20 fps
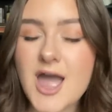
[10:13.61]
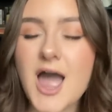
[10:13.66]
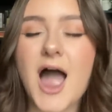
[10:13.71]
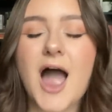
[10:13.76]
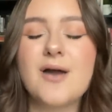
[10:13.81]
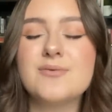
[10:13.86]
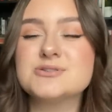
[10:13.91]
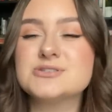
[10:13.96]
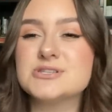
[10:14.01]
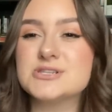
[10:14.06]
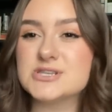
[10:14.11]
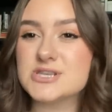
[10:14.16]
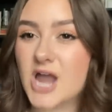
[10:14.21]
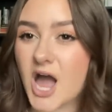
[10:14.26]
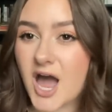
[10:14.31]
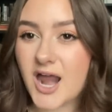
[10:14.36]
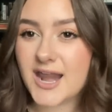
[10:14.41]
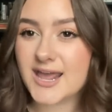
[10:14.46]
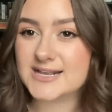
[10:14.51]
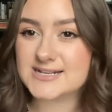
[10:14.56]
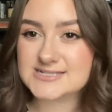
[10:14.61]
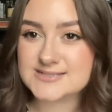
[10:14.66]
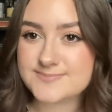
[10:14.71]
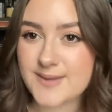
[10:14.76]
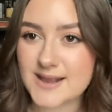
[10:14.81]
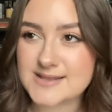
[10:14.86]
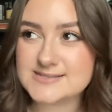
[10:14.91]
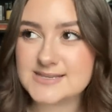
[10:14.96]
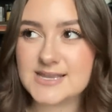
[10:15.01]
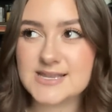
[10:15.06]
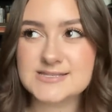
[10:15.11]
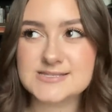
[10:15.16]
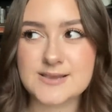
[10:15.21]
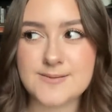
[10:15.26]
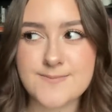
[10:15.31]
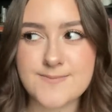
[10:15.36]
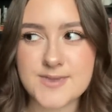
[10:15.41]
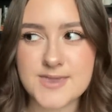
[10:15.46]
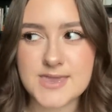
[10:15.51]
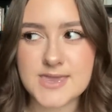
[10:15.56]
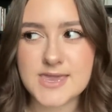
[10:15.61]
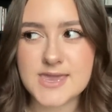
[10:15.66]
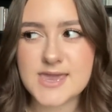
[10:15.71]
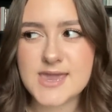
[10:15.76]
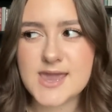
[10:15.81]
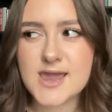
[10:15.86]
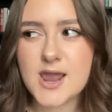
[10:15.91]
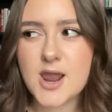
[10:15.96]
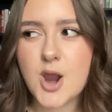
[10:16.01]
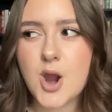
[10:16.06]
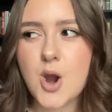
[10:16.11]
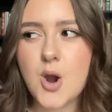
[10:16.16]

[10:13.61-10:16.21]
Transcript: I was not expecting it to be